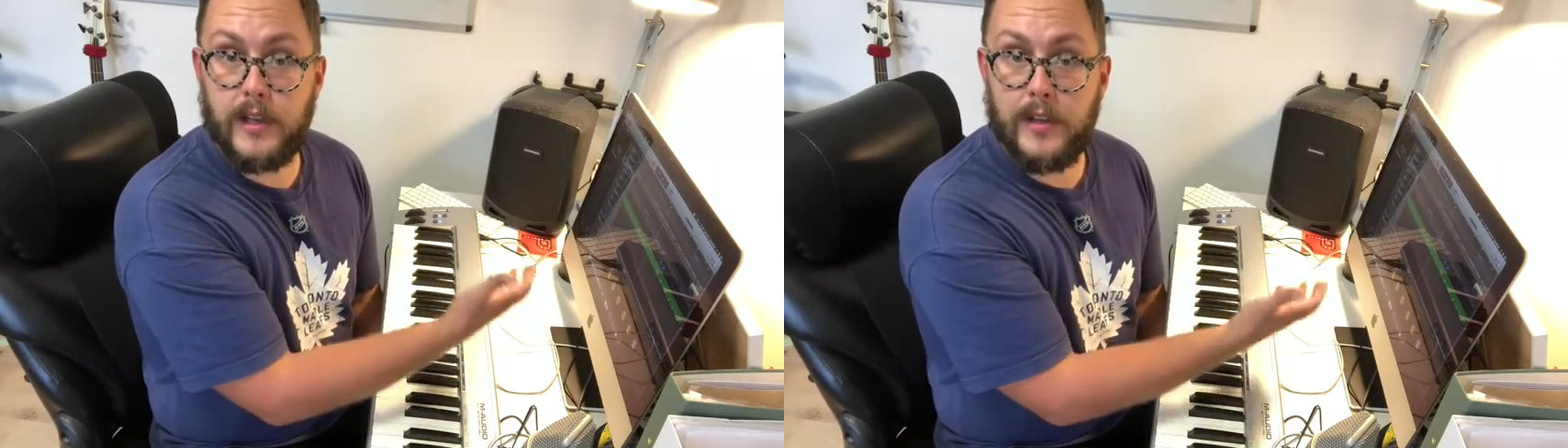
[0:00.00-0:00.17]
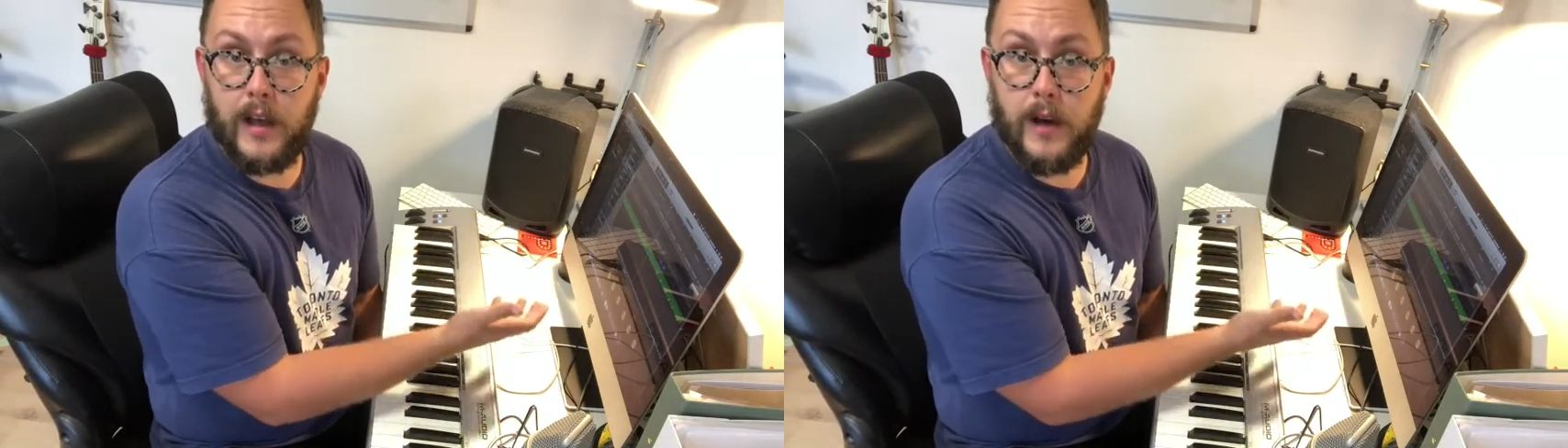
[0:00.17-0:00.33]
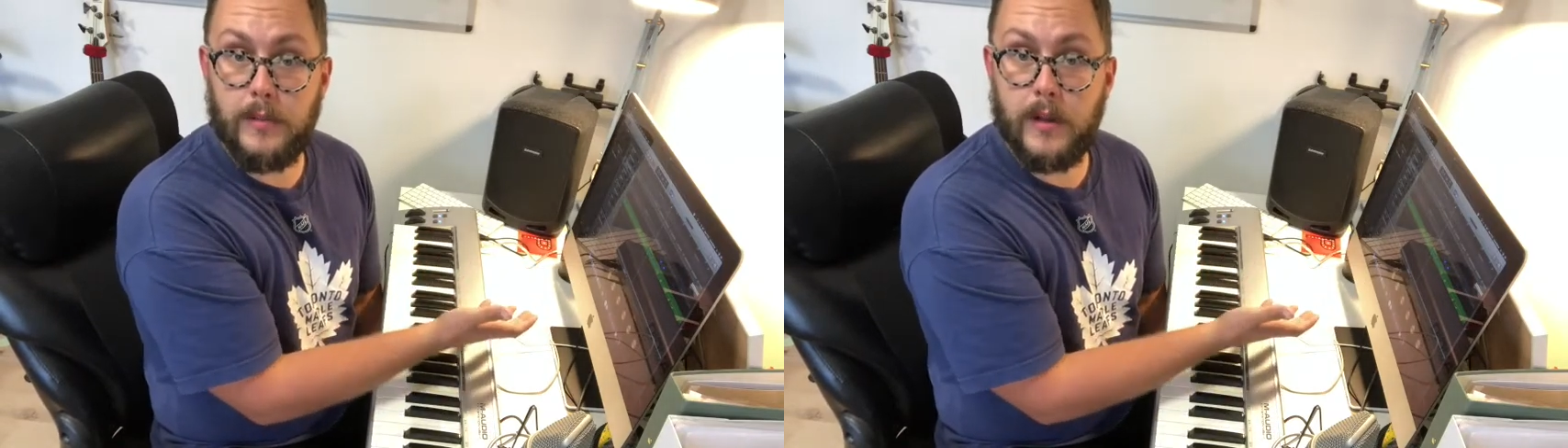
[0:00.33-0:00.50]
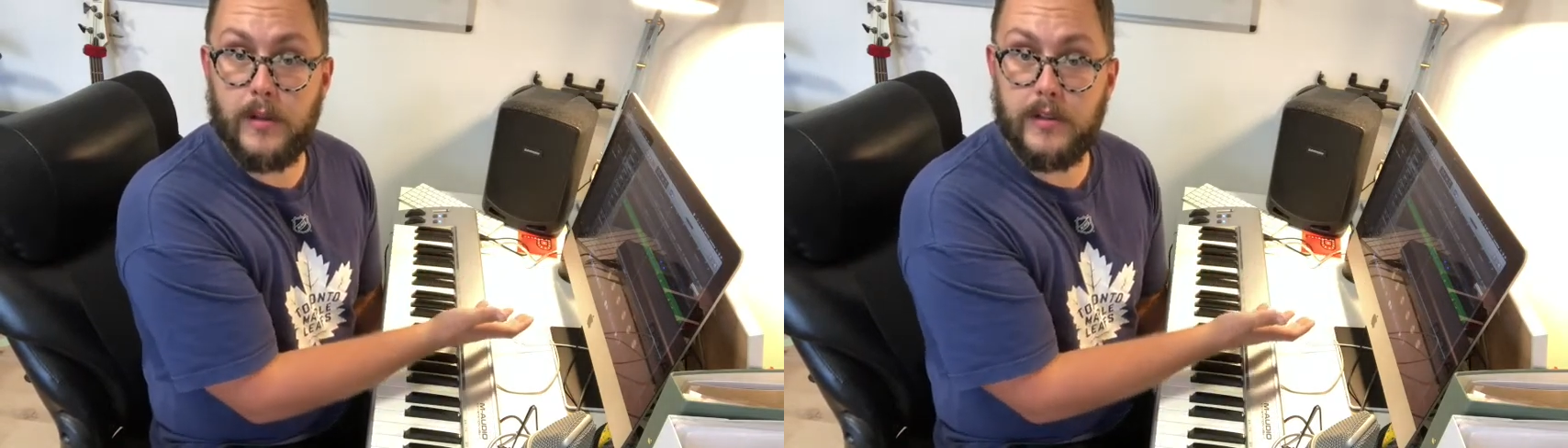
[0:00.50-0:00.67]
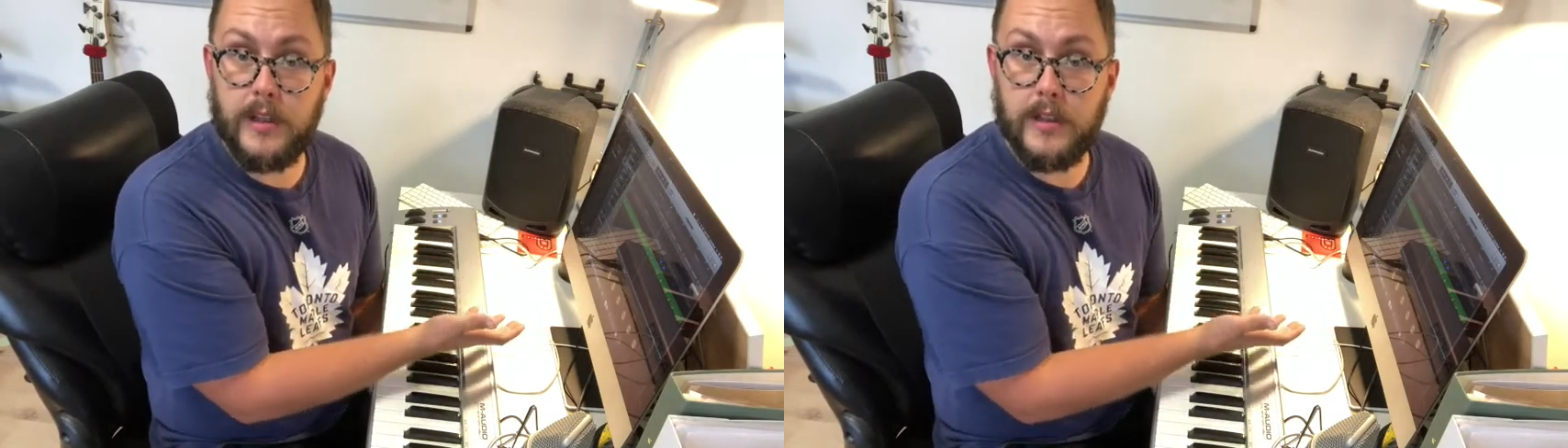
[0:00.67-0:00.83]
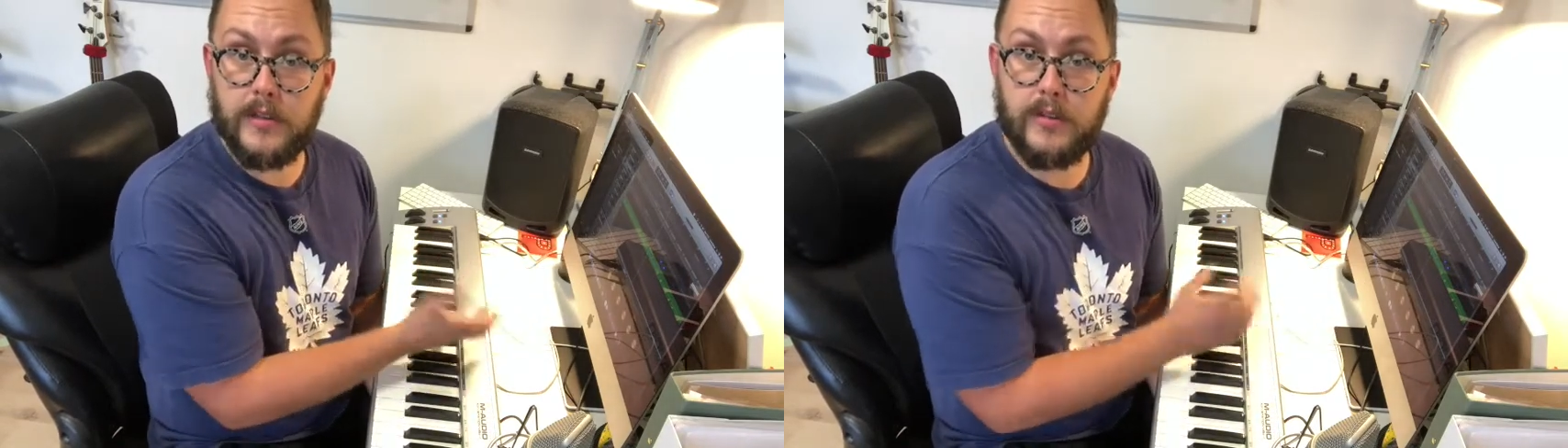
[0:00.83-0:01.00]
and upload
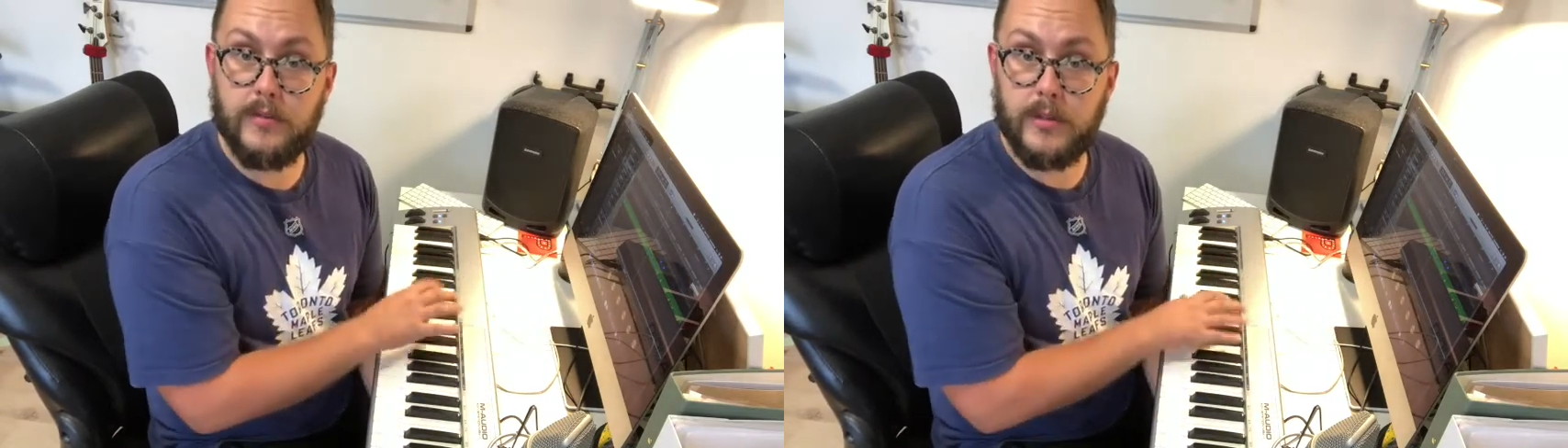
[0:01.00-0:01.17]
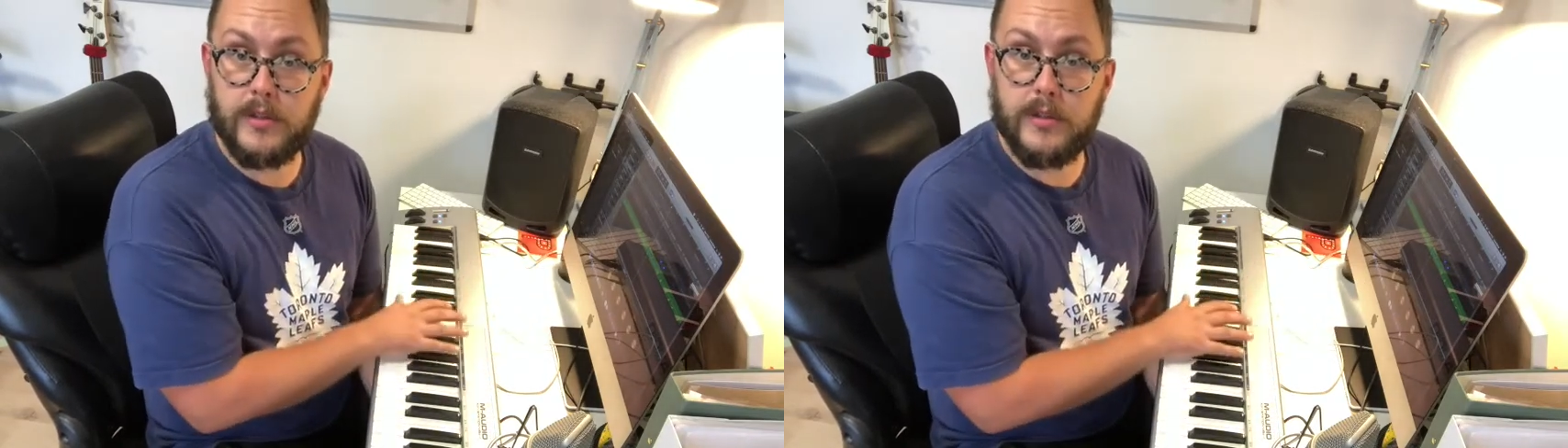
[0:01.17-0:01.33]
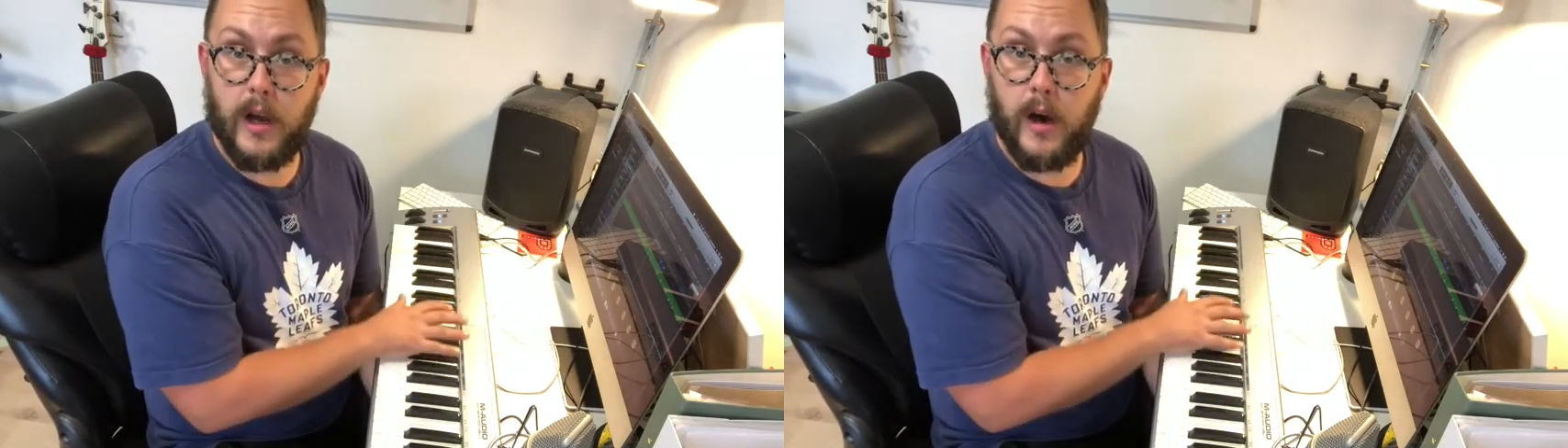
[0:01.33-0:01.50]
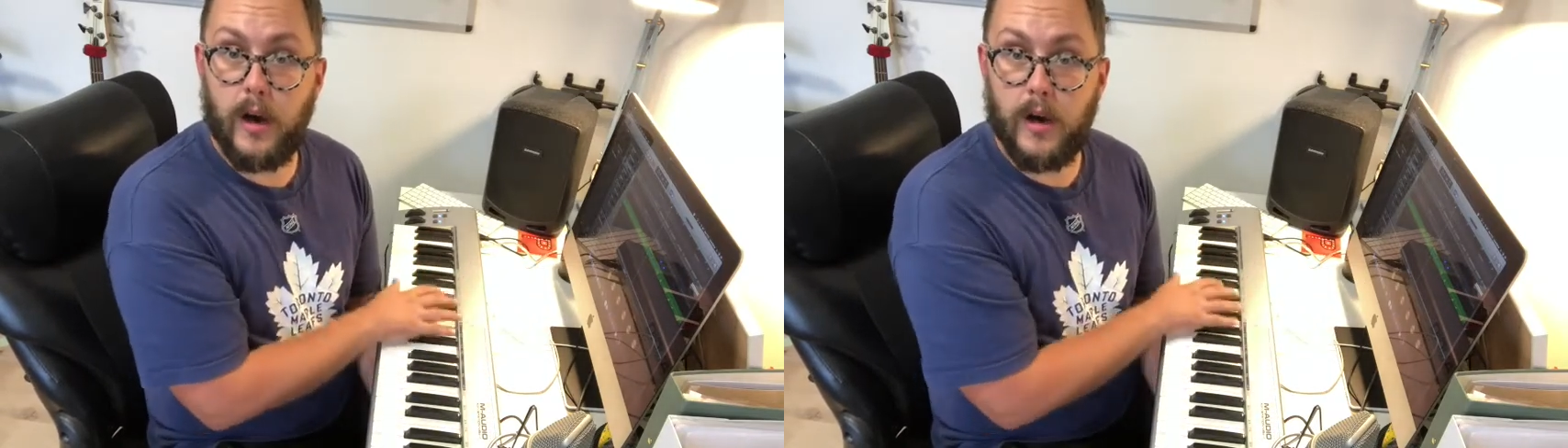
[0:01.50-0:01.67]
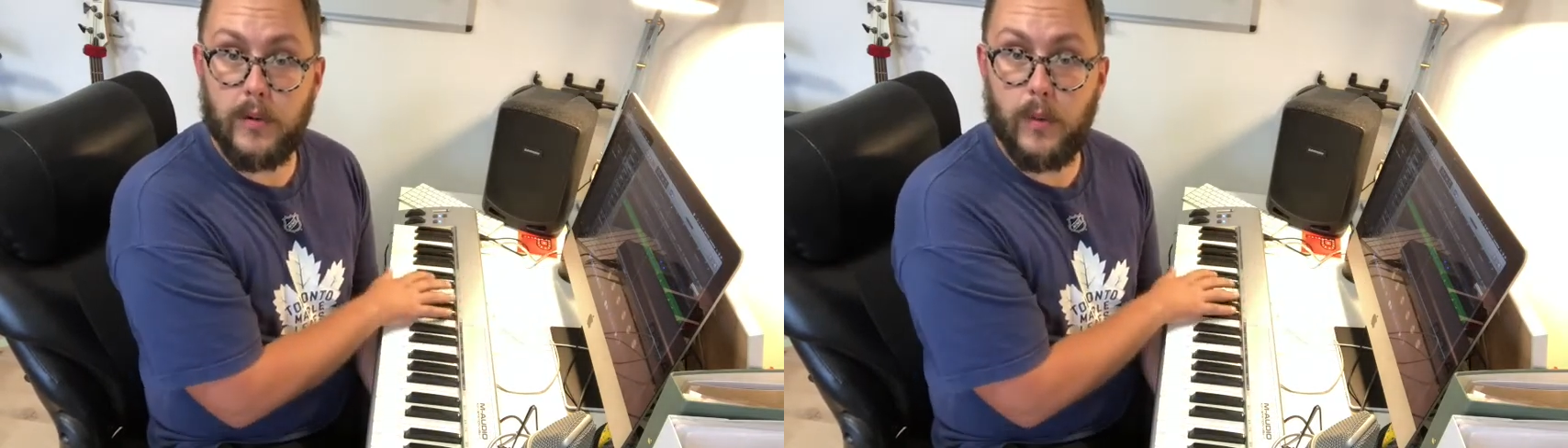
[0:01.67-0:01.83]
the instruments that I